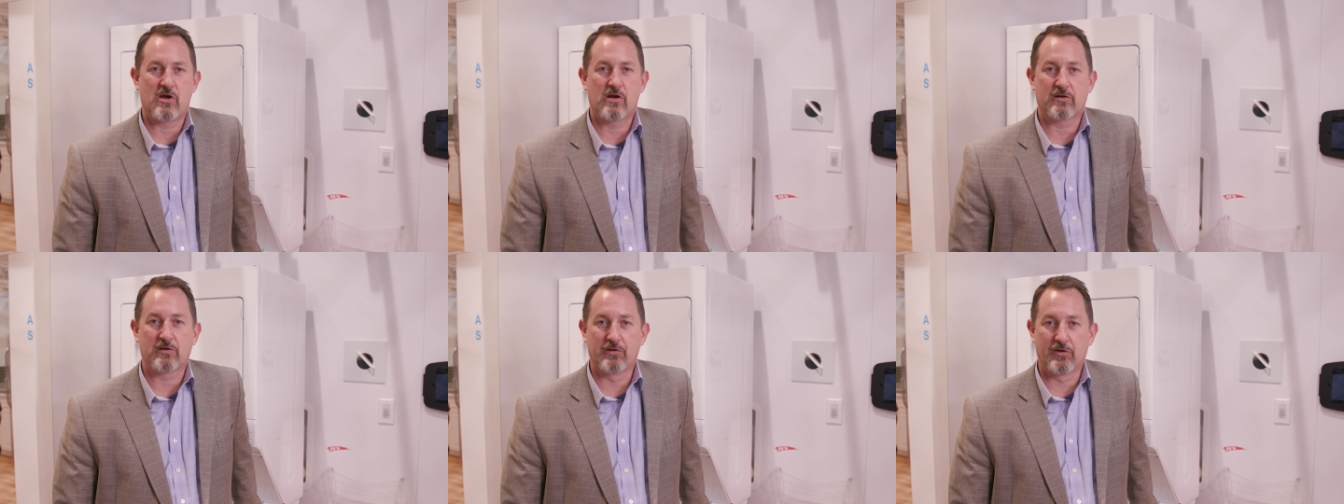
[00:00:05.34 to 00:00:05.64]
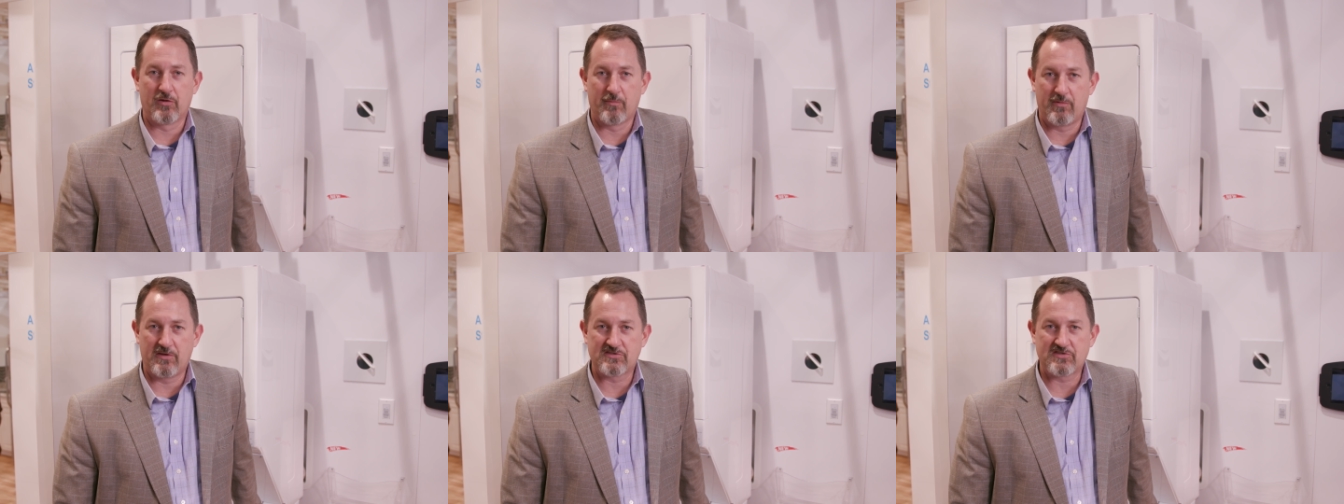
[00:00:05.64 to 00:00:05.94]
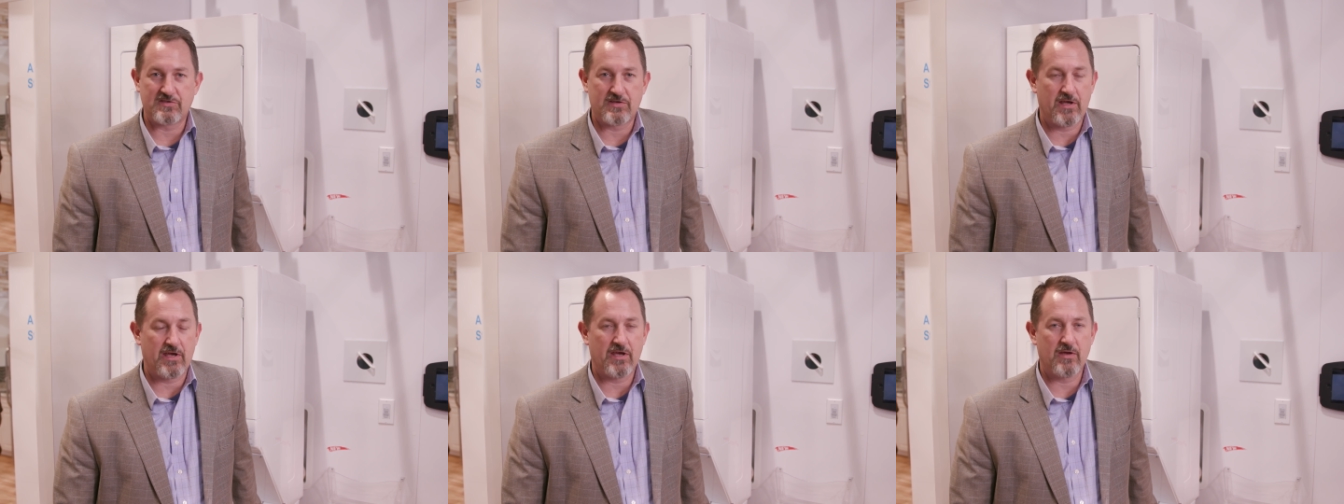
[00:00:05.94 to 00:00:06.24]
talk a little bit
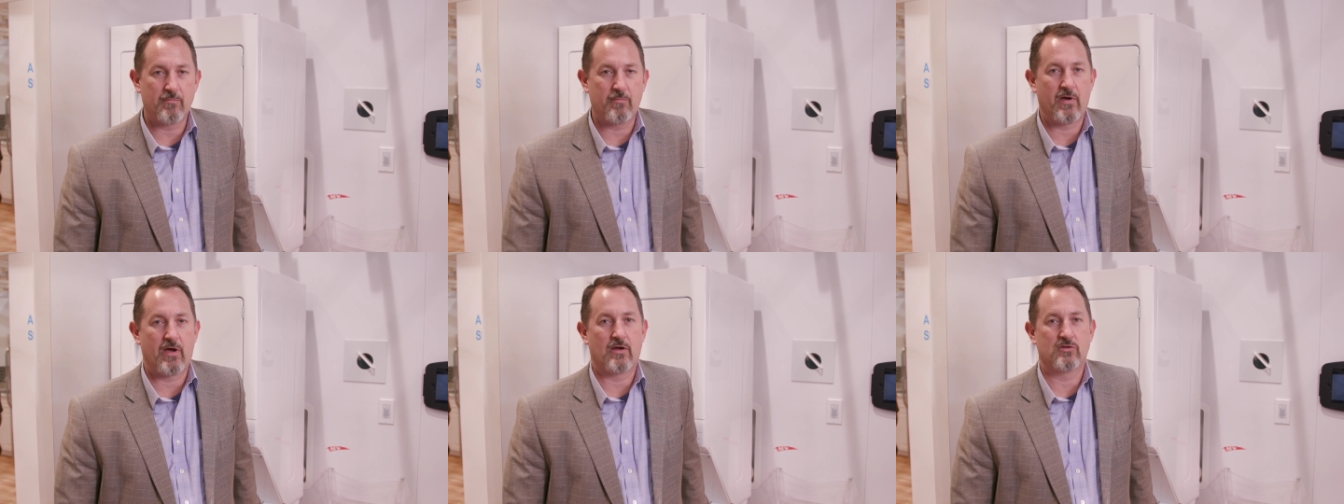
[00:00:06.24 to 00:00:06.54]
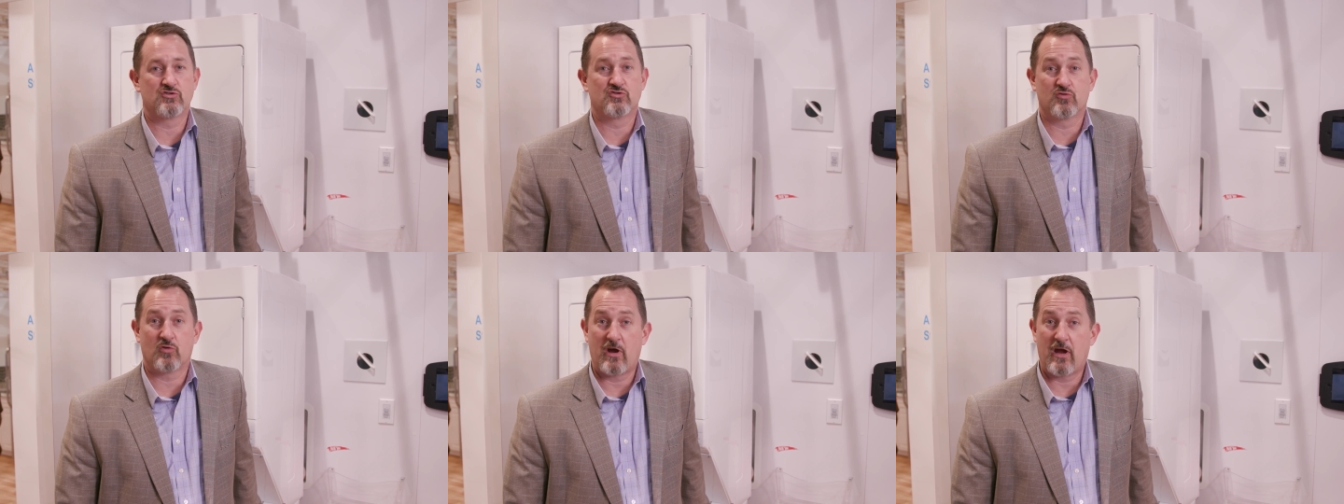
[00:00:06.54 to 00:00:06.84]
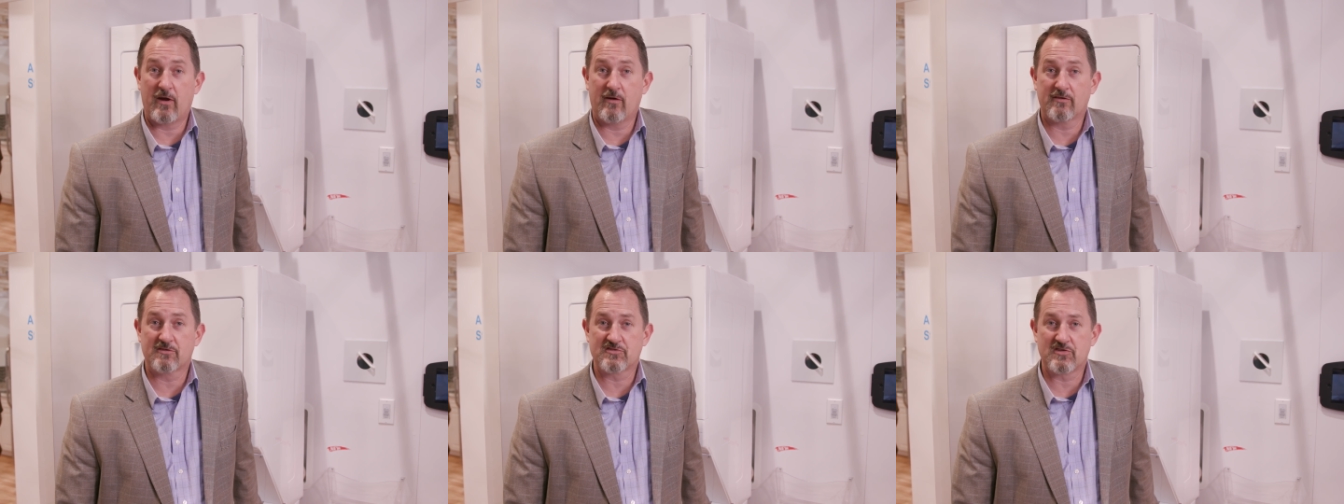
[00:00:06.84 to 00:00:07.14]
today about
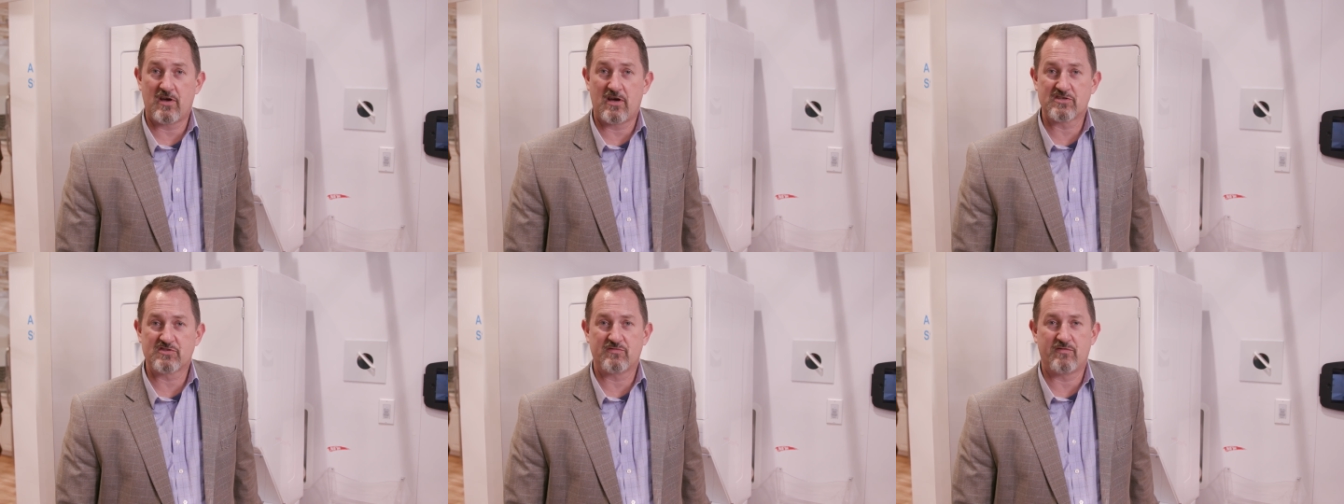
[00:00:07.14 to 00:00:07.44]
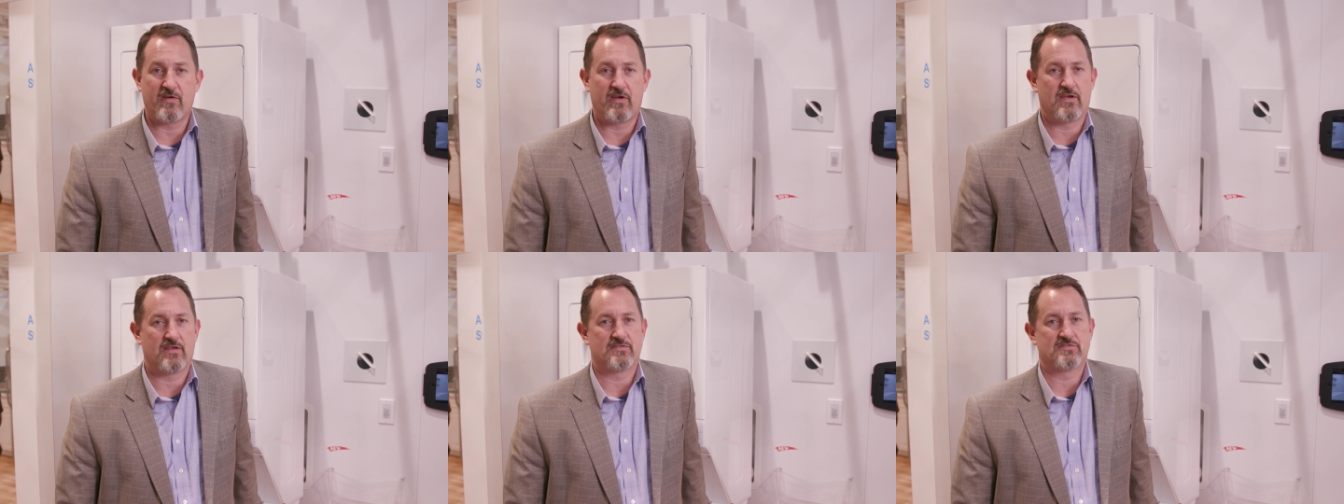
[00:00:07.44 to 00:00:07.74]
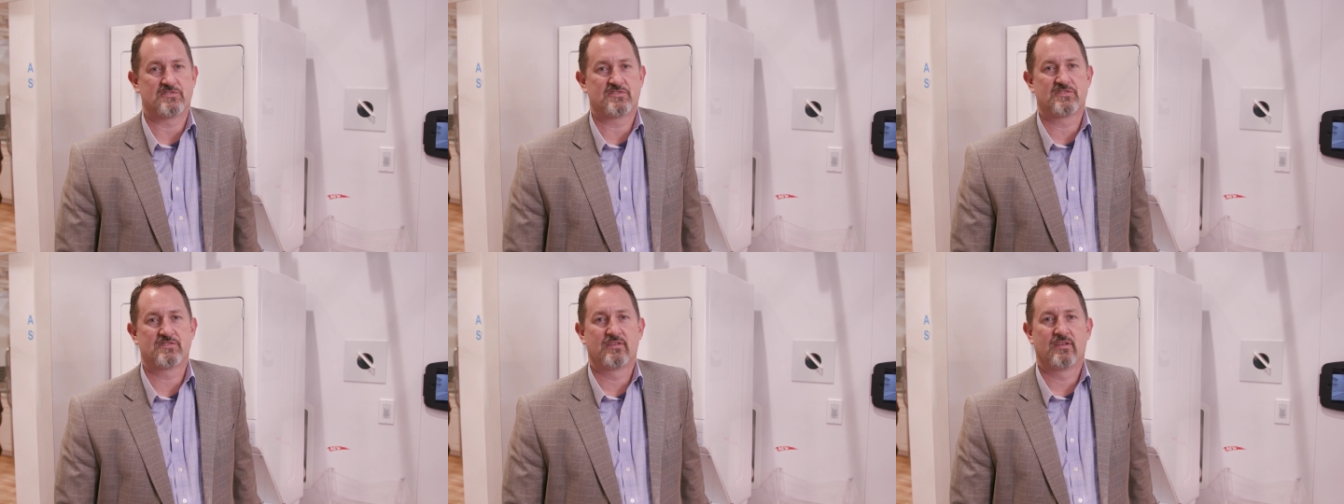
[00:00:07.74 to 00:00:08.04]
dryer exhaust
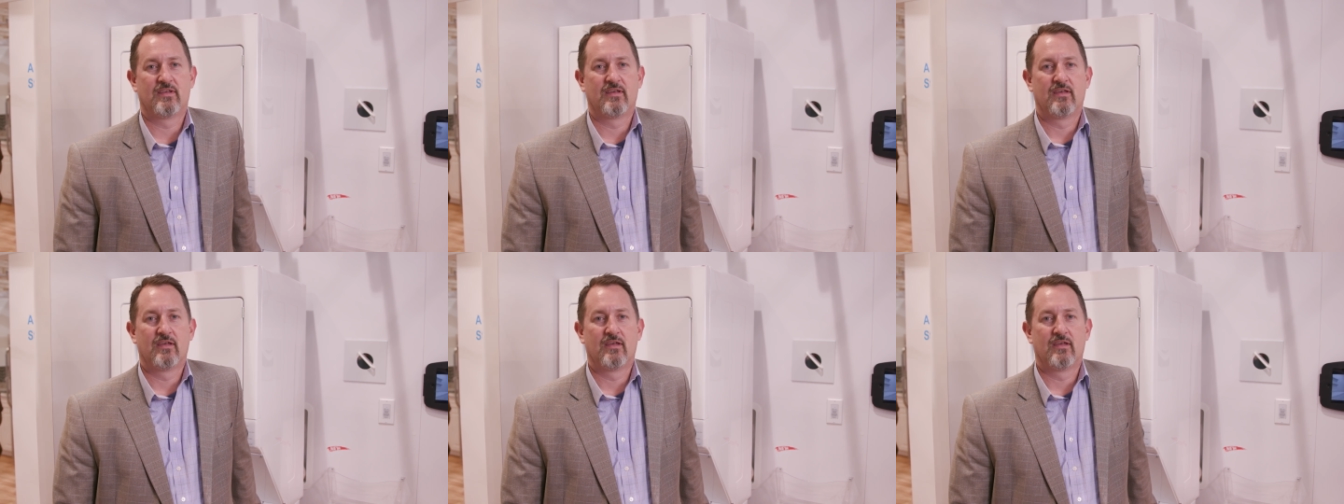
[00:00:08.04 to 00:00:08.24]
fans.